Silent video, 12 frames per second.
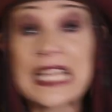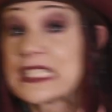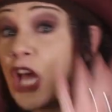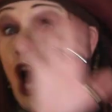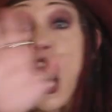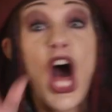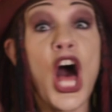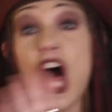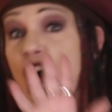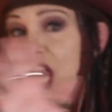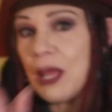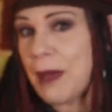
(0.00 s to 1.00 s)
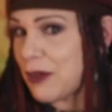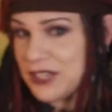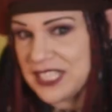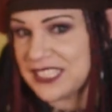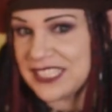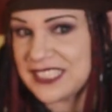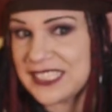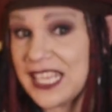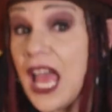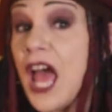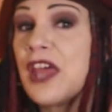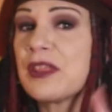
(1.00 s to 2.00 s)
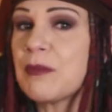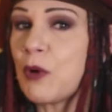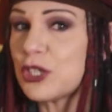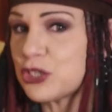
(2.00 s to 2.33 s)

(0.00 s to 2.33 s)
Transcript: is all about distance. The more